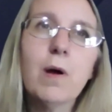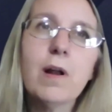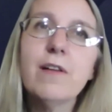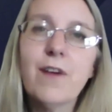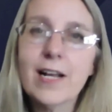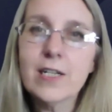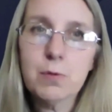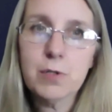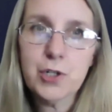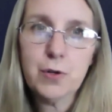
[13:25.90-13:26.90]
What advice
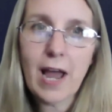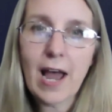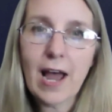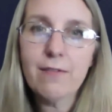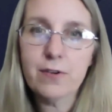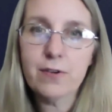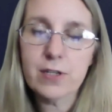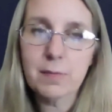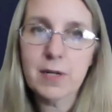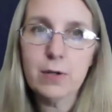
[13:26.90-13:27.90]
would you have for
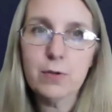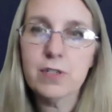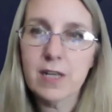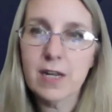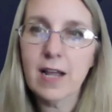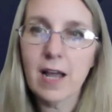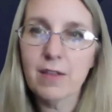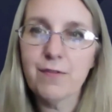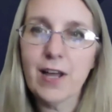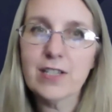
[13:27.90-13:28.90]
somebody who's sitting on
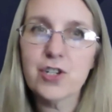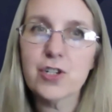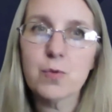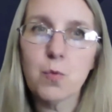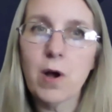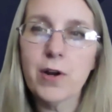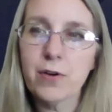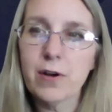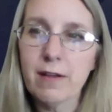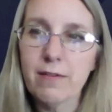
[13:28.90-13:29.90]
the fence, just
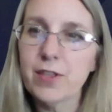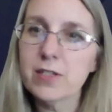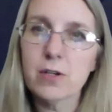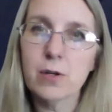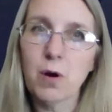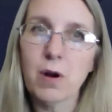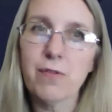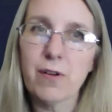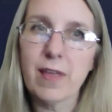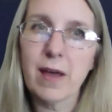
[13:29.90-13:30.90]
wondering if this could work
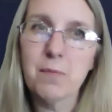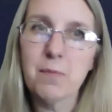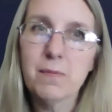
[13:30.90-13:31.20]
for them?